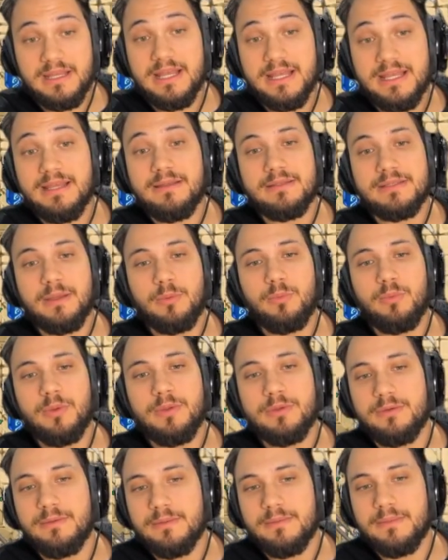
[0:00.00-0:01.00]
an NFT
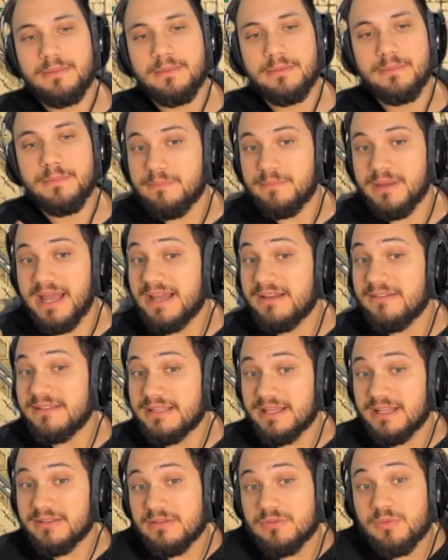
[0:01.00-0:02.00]
worth 5,
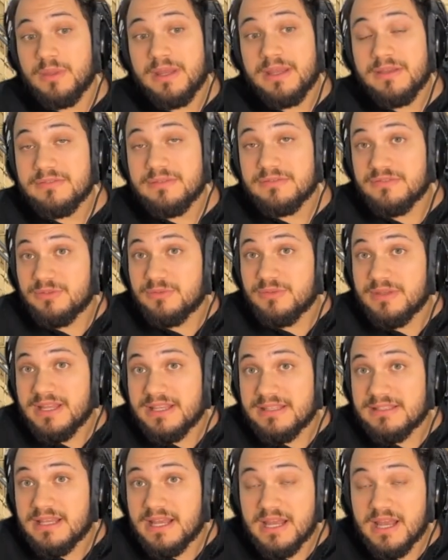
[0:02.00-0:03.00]
10, 20, 50
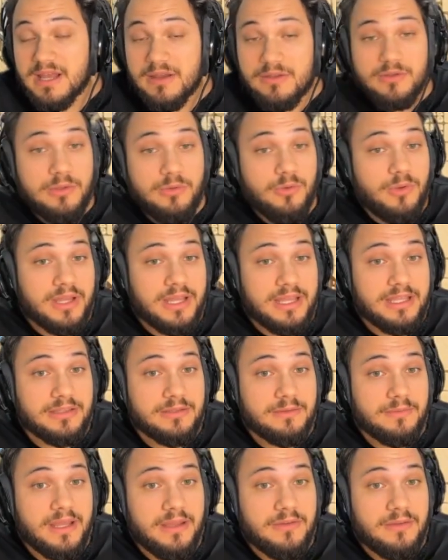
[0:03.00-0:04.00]
reais, 100 reais,
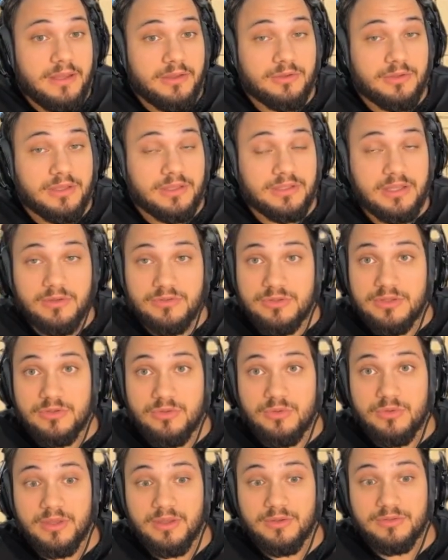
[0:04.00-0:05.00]
500, 1000,
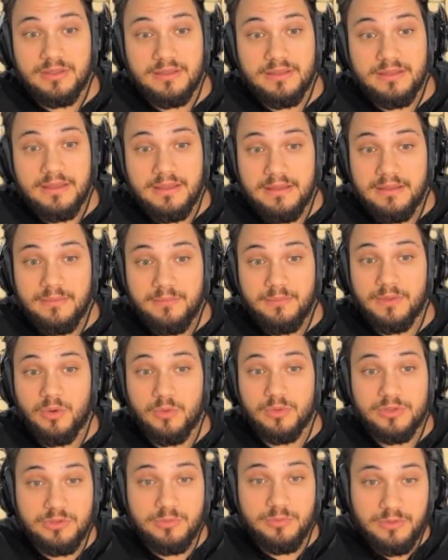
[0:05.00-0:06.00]
2000. But
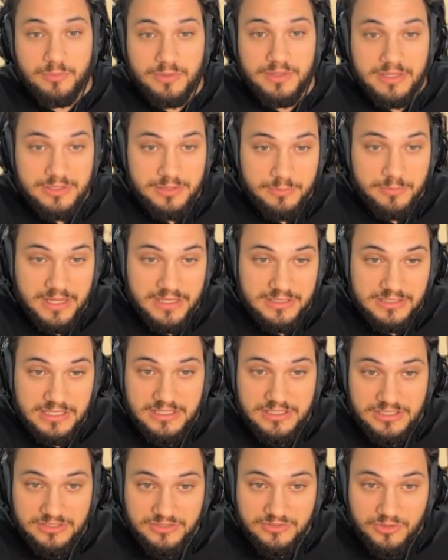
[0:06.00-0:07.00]
always remember that the main
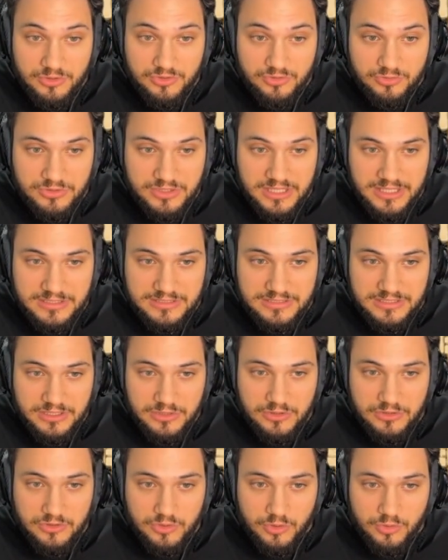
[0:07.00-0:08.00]
thing is not to stand
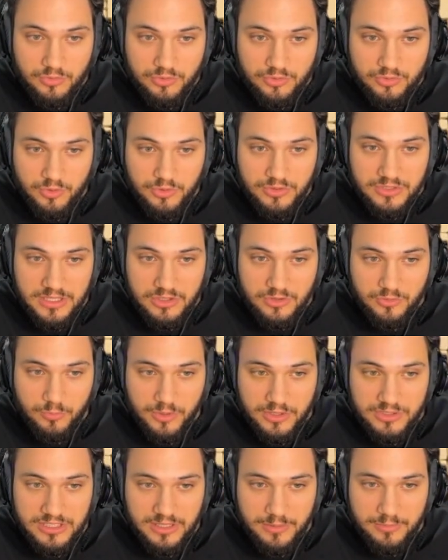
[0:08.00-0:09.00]
still, so you don't take too
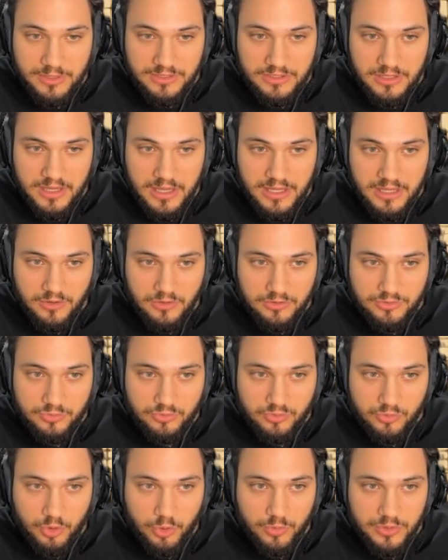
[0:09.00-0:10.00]
much damage, and also
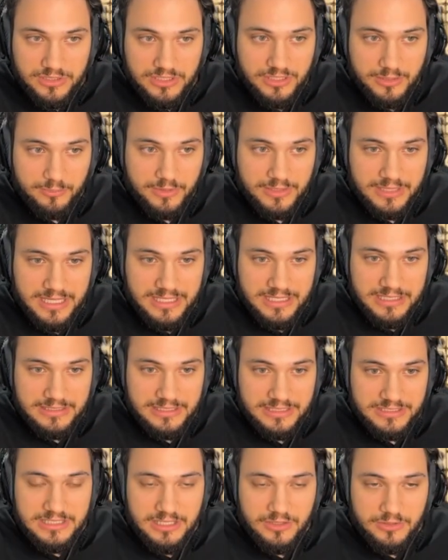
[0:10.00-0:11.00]
to always keep attacking
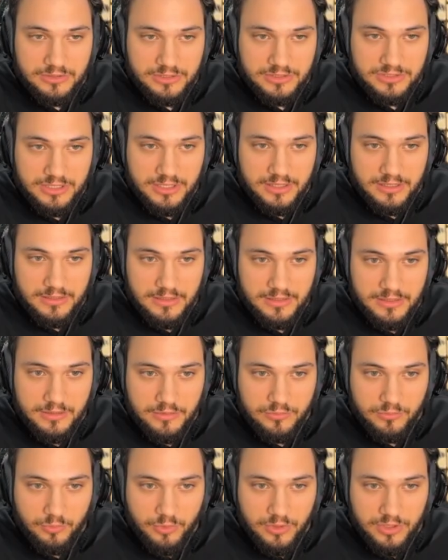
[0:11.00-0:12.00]
these characters here,
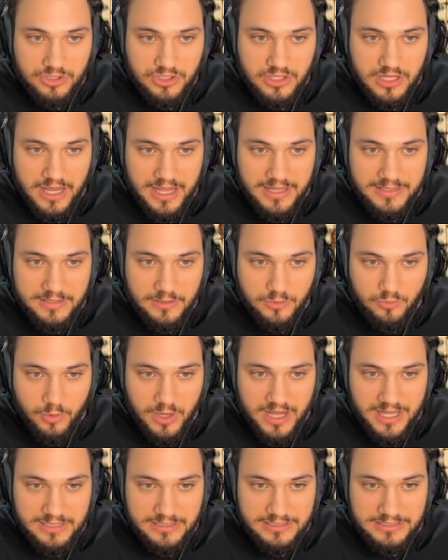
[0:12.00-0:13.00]
which are the
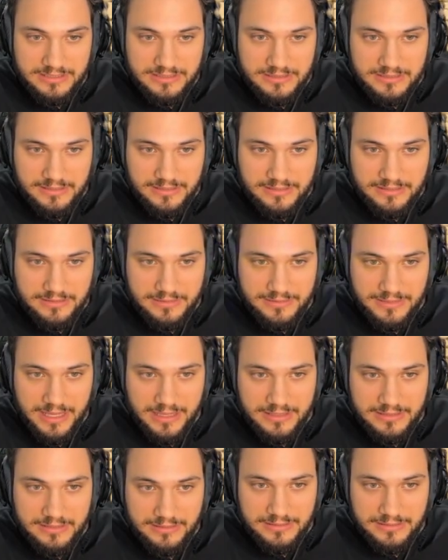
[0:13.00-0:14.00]
ones
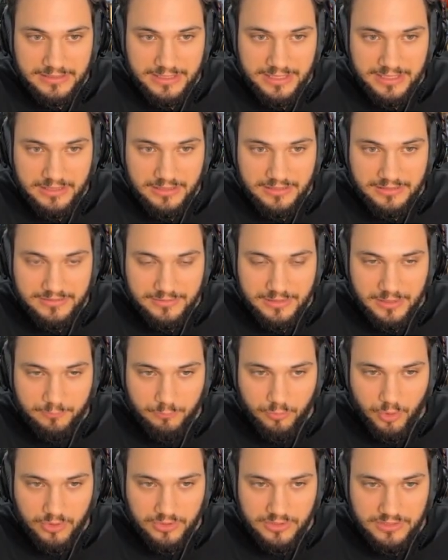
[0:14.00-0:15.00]
that deal the
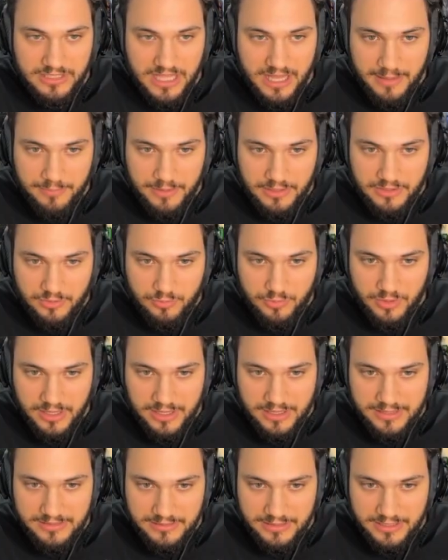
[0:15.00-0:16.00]
most damage,
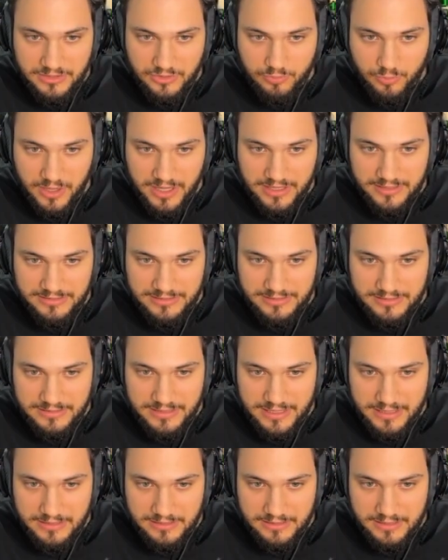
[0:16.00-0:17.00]
okay? These ones
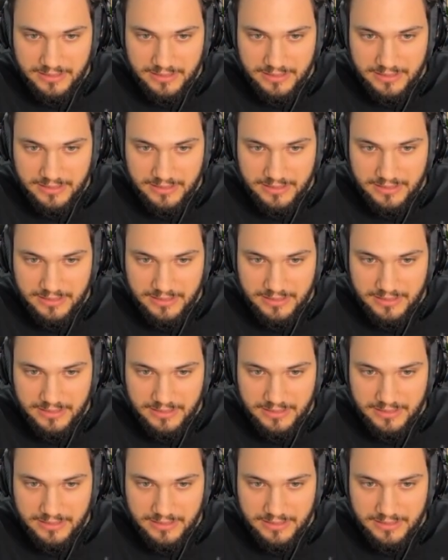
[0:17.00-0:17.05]
that